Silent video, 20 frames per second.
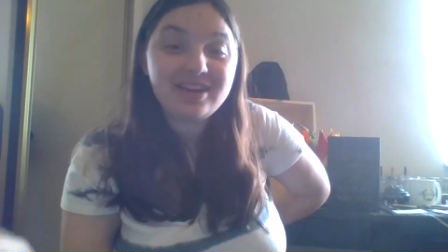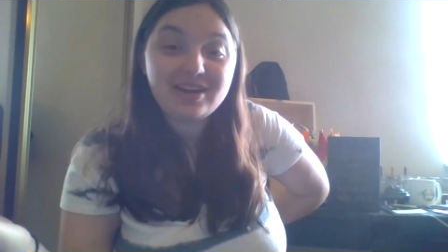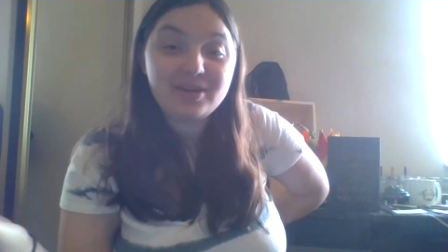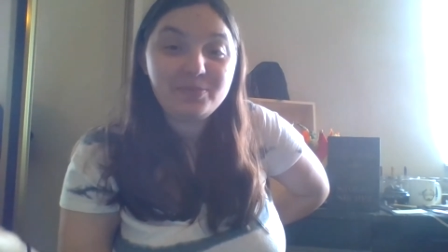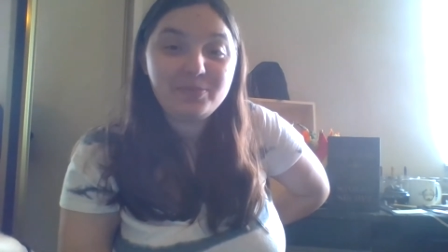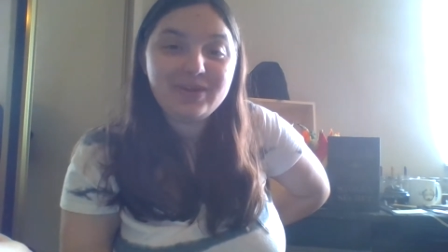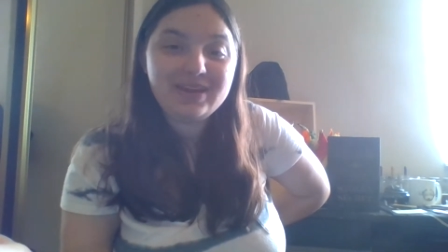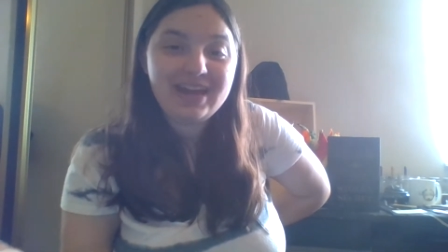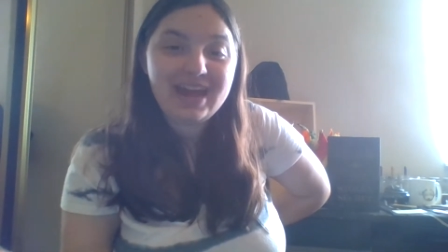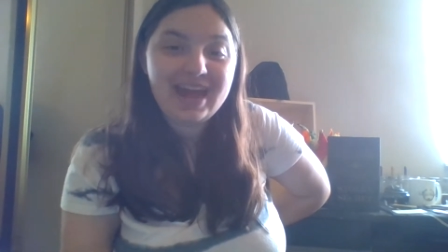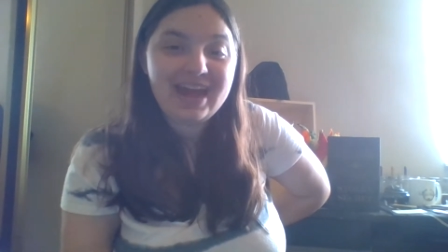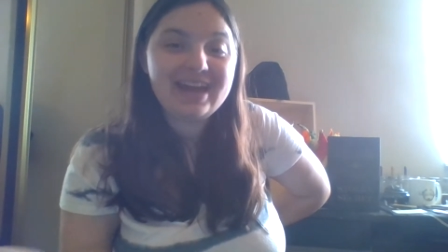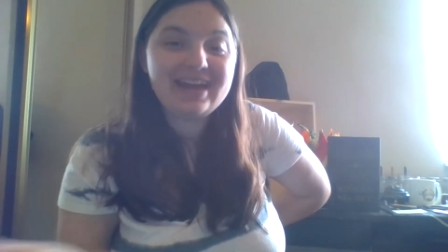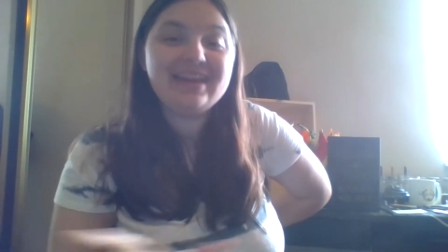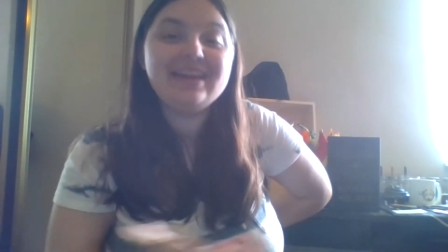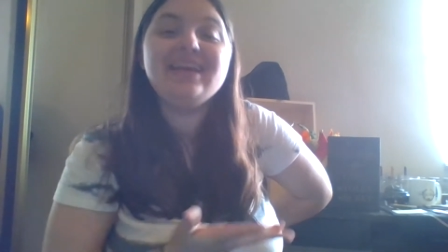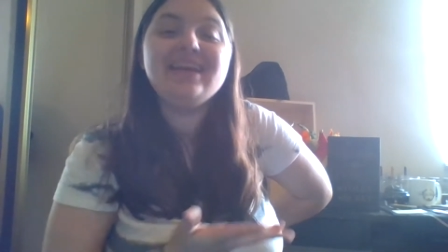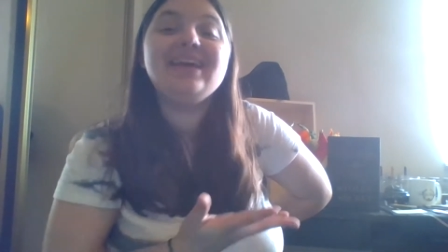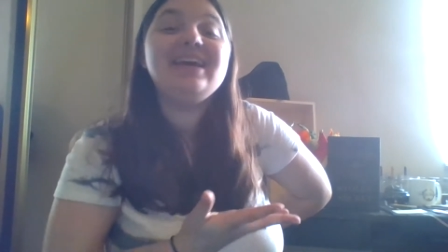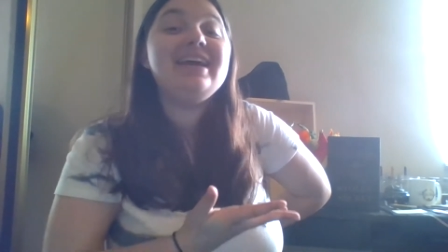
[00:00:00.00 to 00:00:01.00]
got a big
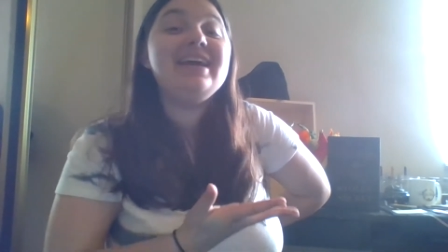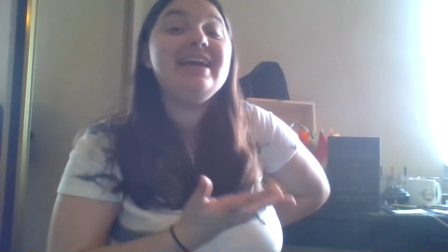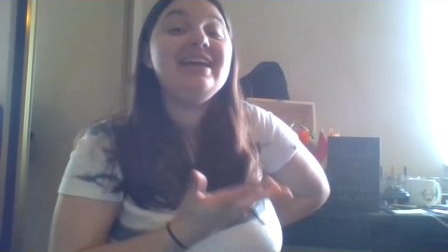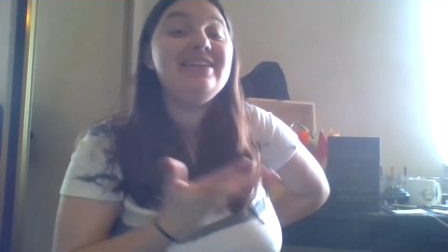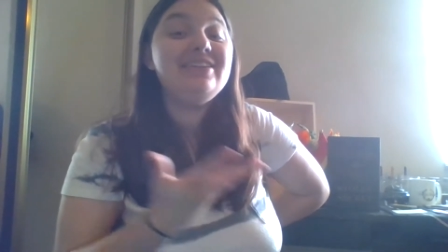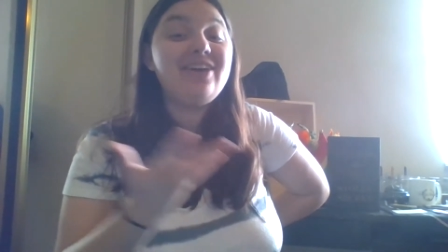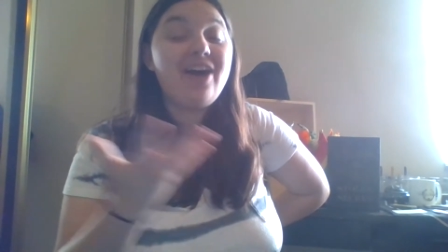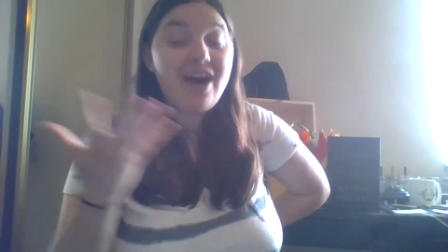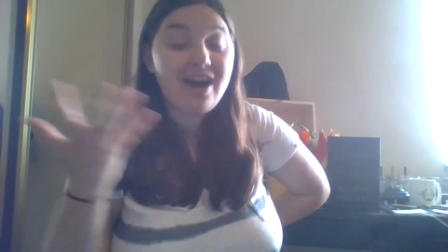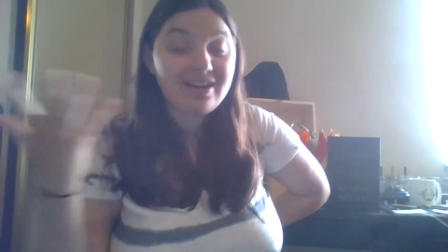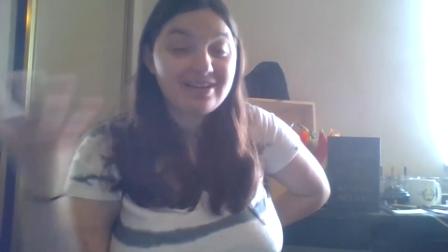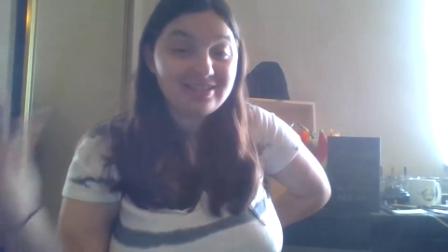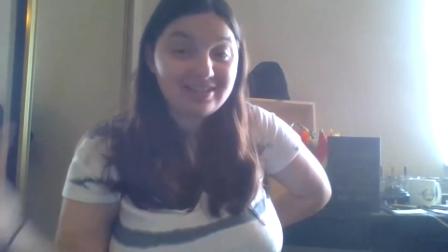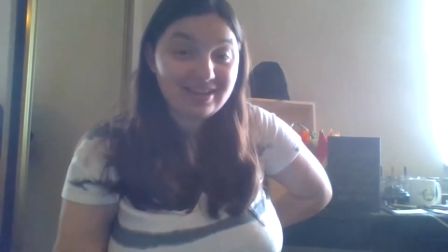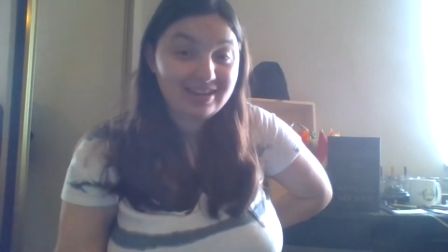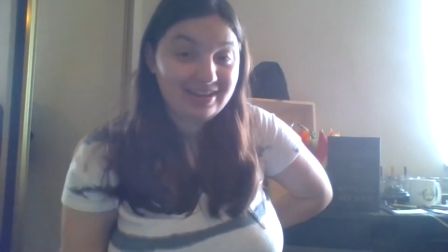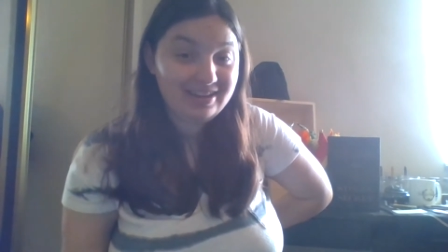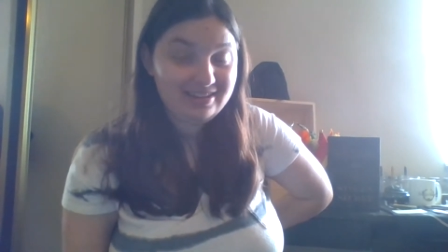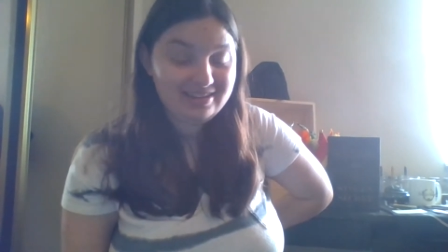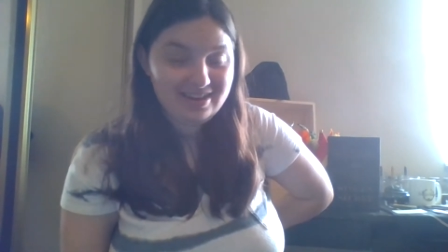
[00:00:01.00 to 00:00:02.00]
head. He talks
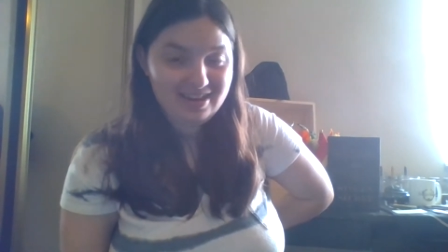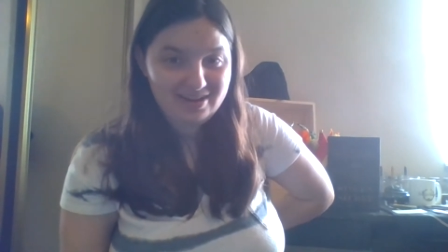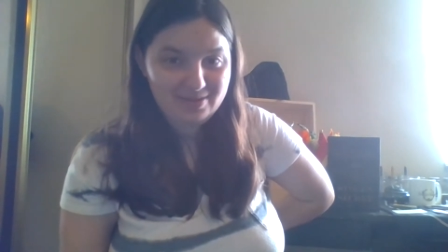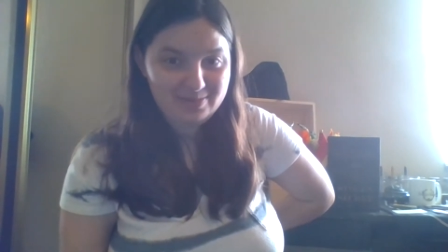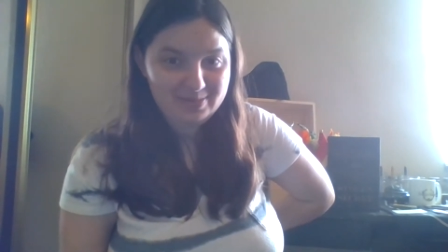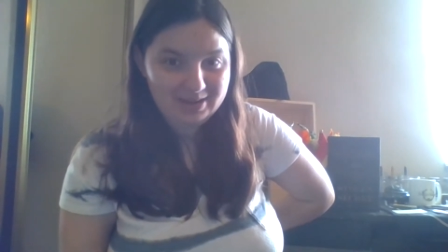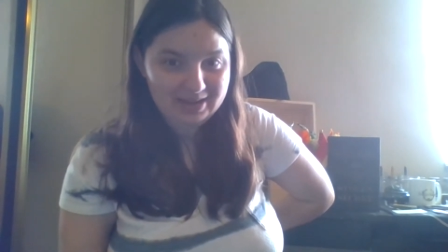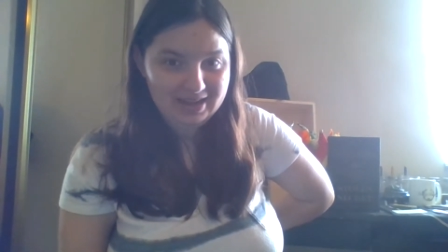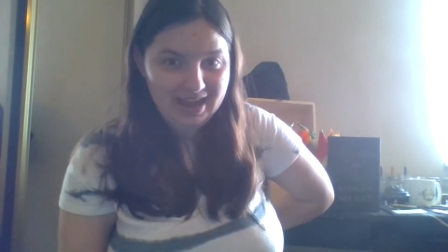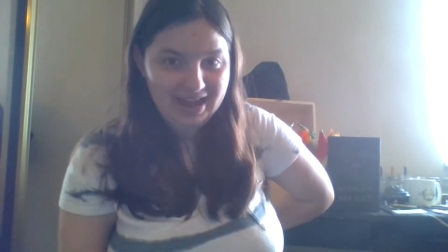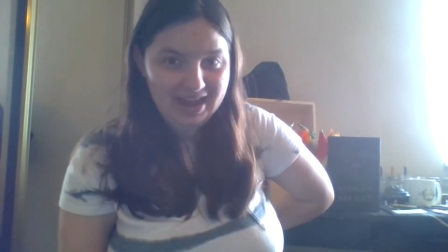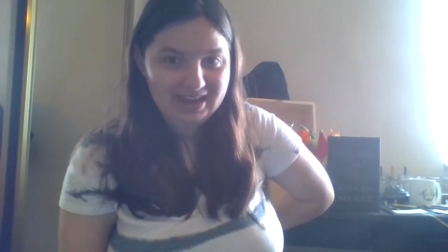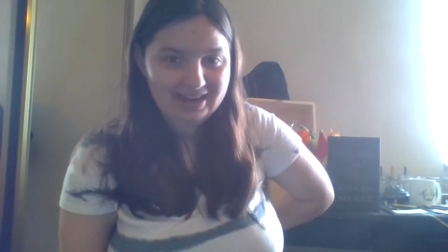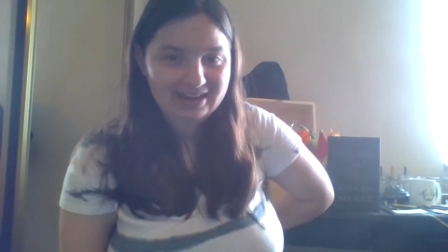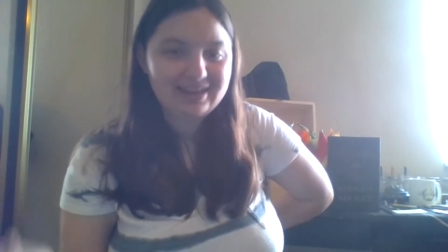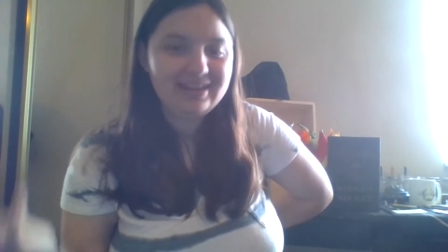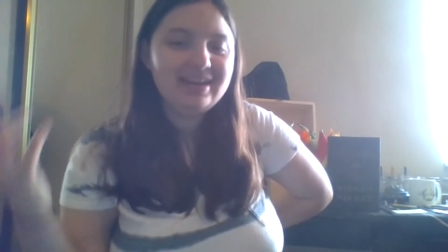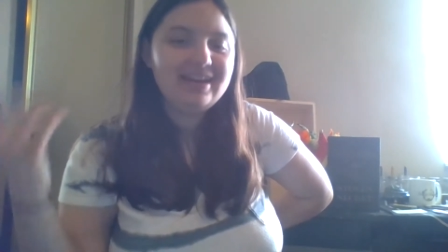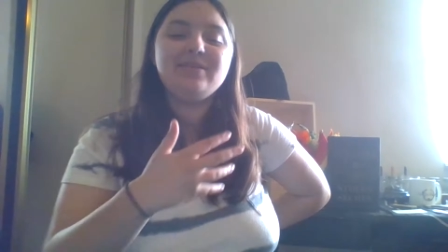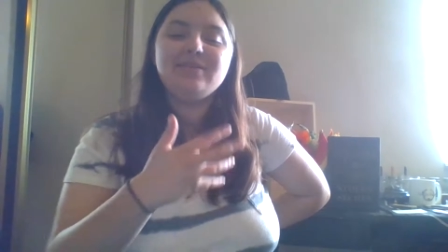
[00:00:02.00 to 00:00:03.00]
like he's got a big
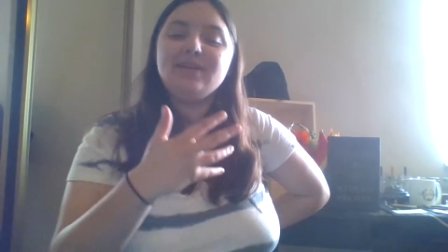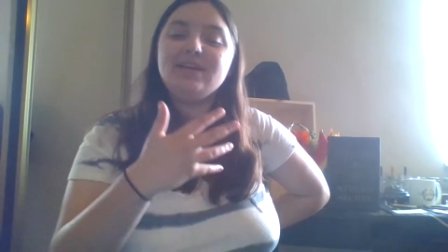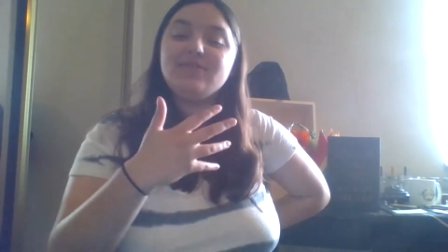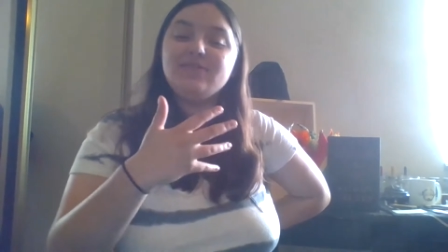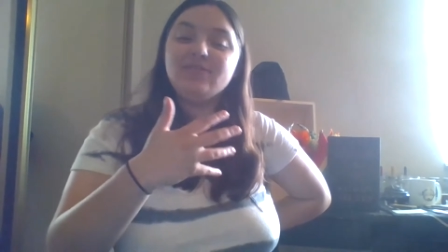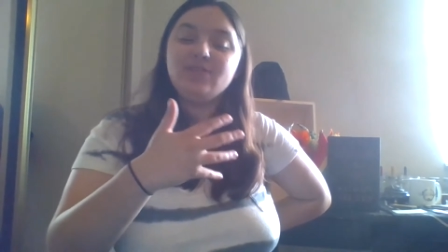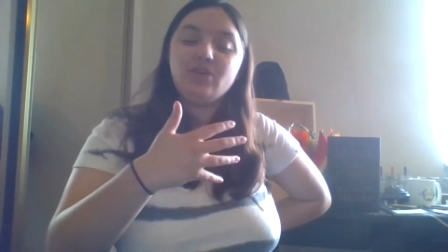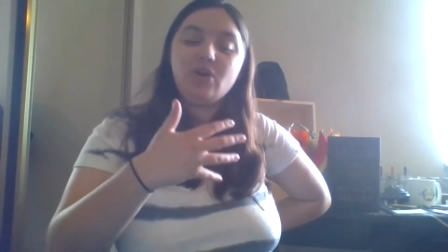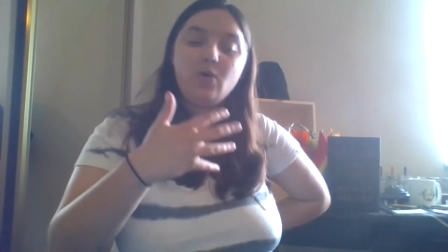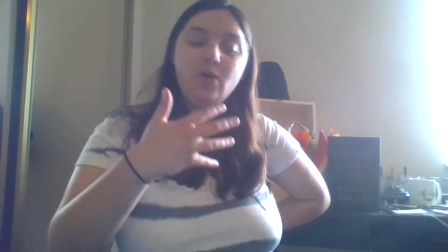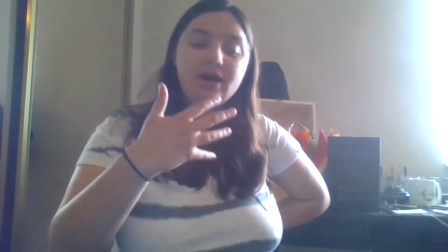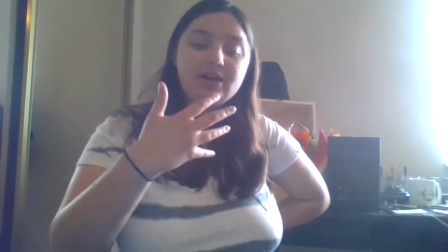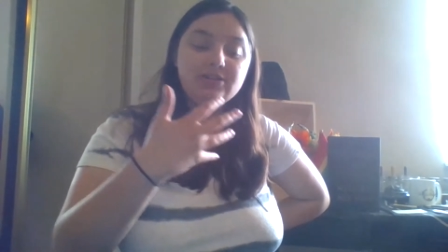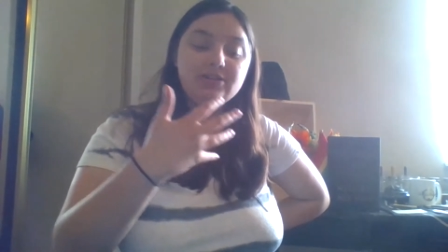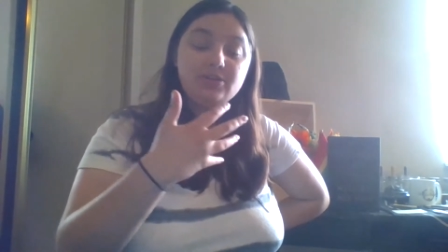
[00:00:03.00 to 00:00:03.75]
head. And even though